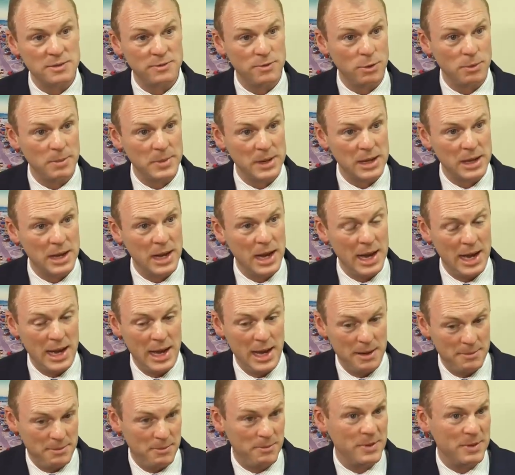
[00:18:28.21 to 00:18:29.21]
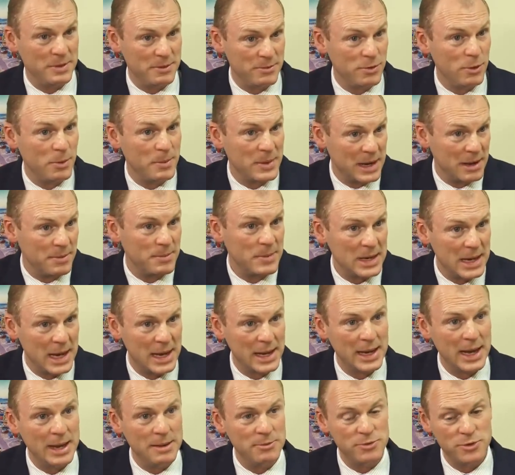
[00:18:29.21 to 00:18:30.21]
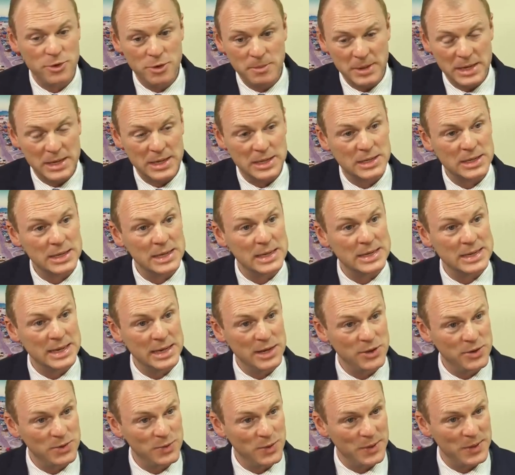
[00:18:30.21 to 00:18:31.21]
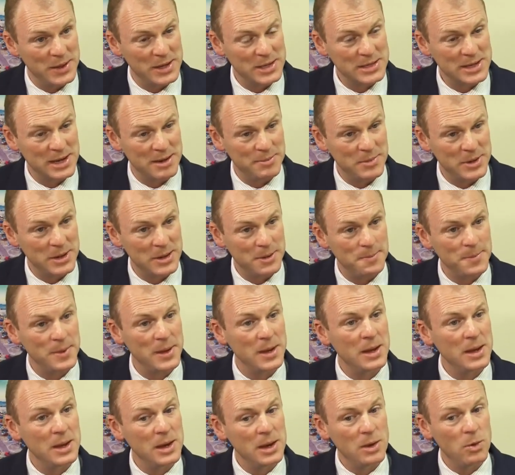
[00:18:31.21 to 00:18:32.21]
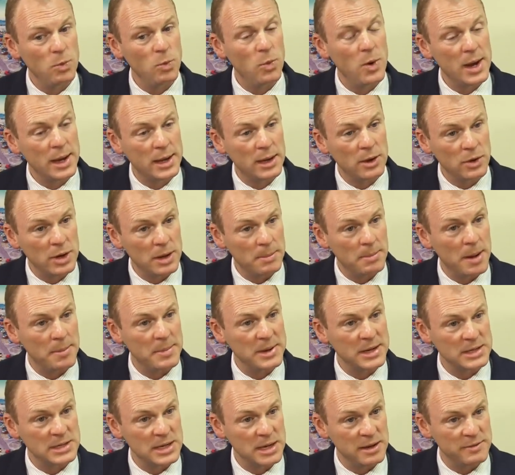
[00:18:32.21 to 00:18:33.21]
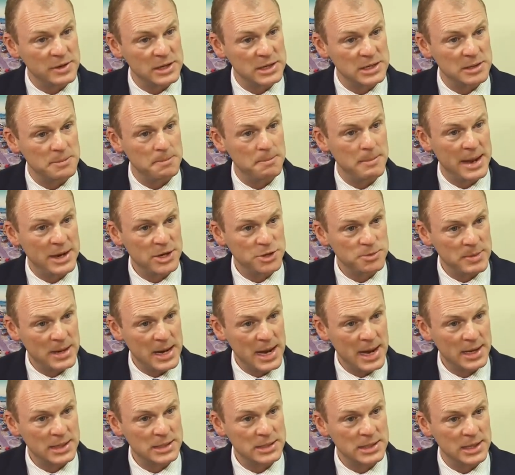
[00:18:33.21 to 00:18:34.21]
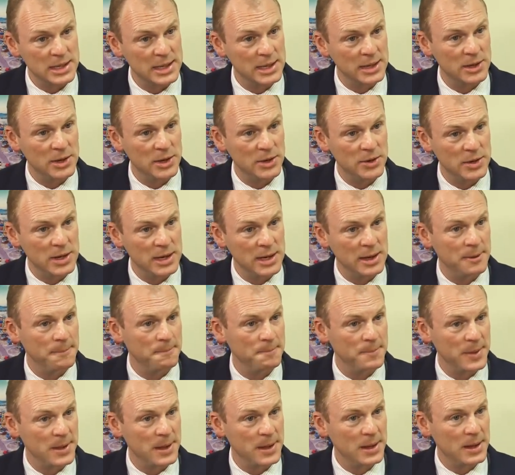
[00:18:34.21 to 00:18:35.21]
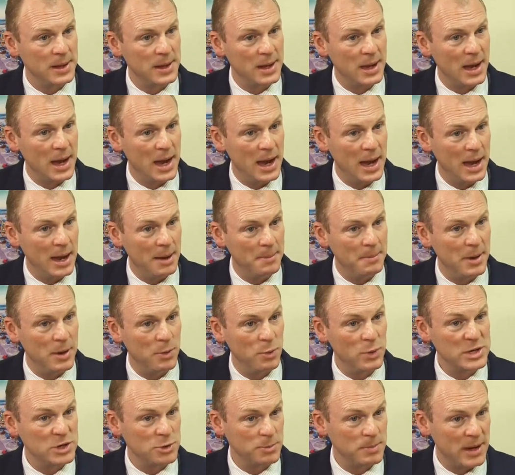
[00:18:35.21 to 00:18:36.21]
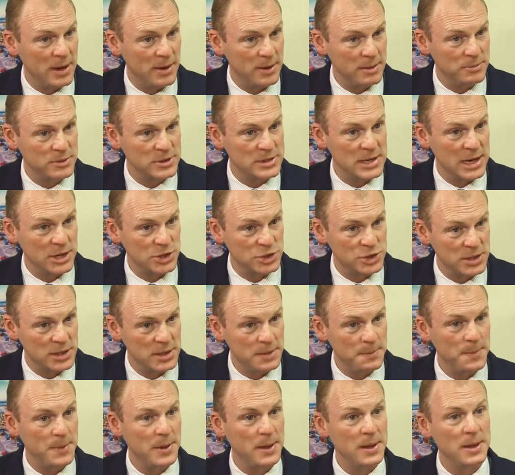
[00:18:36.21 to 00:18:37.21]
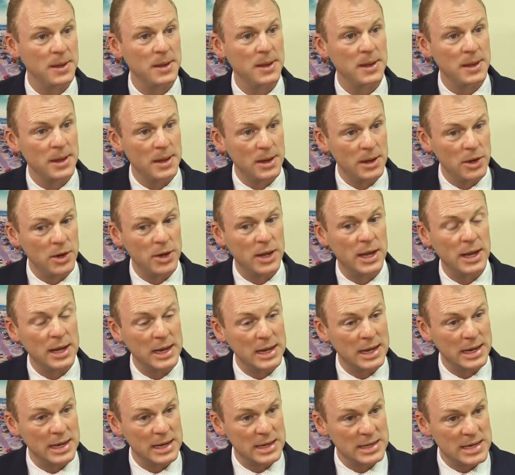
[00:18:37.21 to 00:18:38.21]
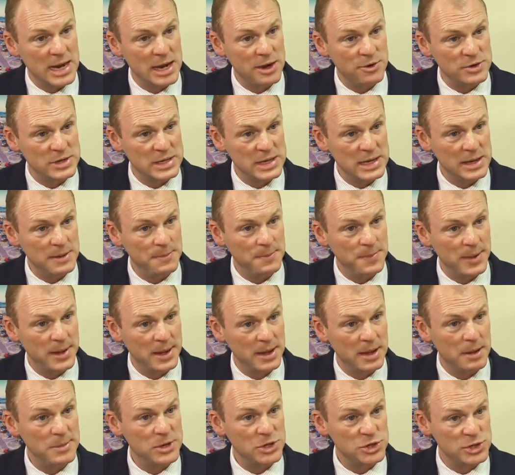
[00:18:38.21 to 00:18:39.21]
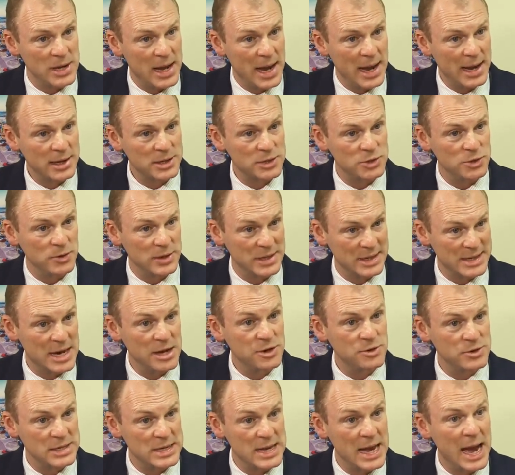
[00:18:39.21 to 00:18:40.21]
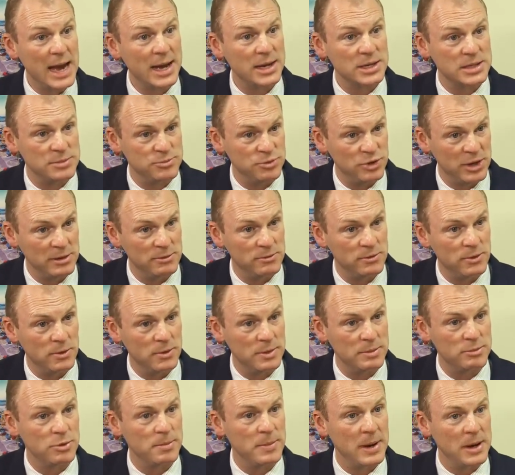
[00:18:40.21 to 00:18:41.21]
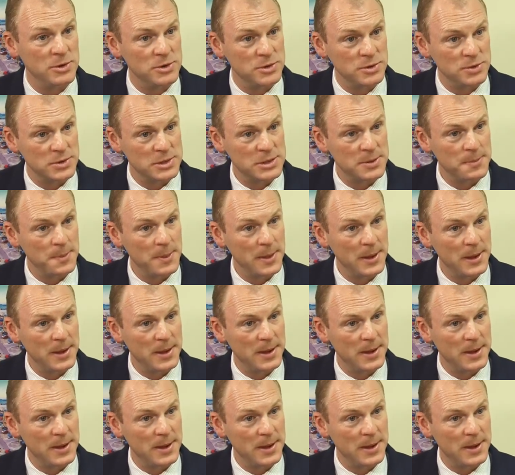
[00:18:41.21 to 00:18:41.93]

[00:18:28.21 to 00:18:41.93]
former government. That came through, but has continued with this government. Working on a Public Service Management Act, including whistleblowing protection, looking at an Integrity Commission Act or Integrity Act to bring forward proposals